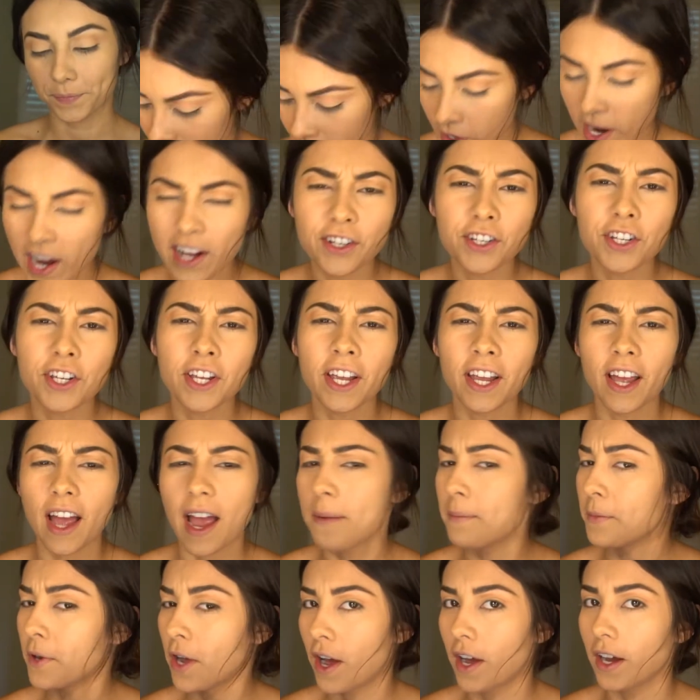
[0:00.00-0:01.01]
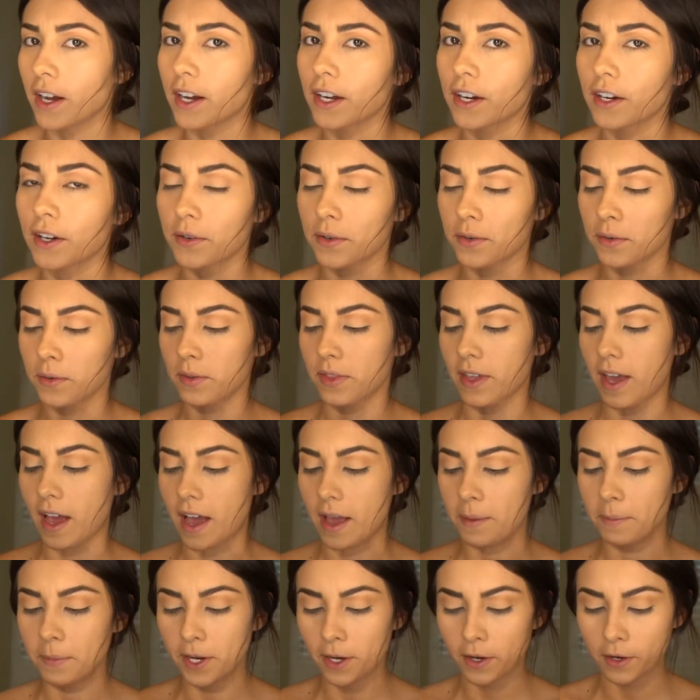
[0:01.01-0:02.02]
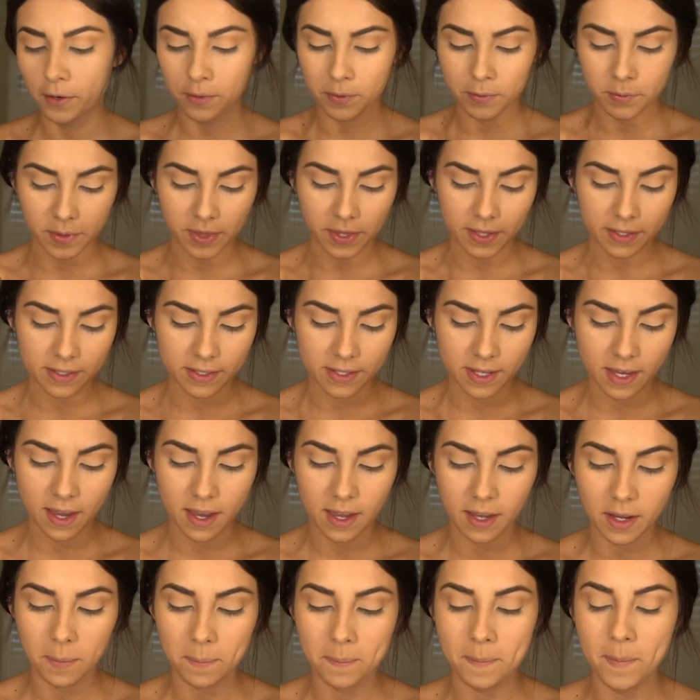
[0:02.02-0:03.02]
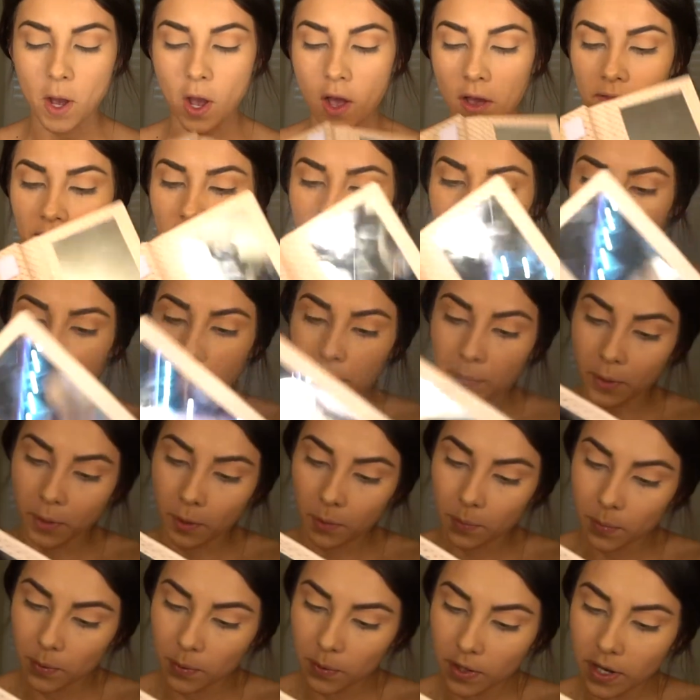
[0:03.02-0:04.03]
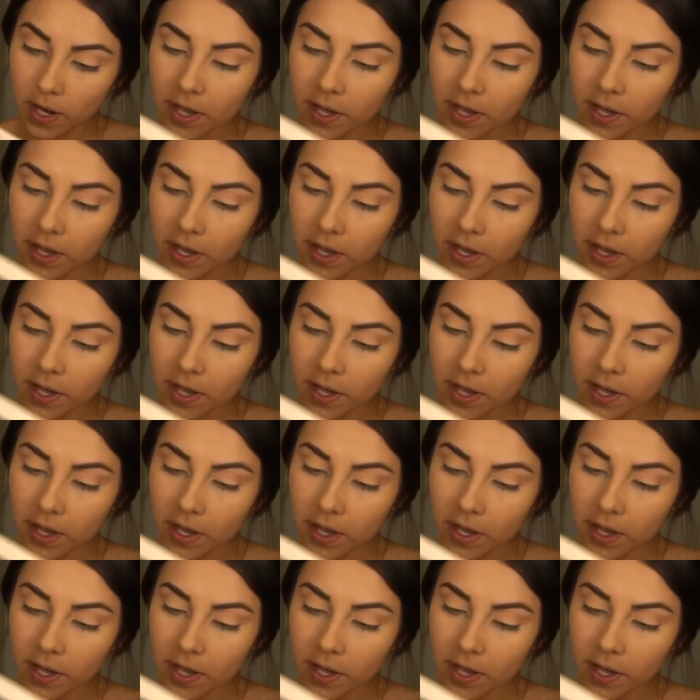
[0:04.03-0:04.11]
Or actually, I'm not gonna go in with that. I'm gonna go in with this like mauve-y purple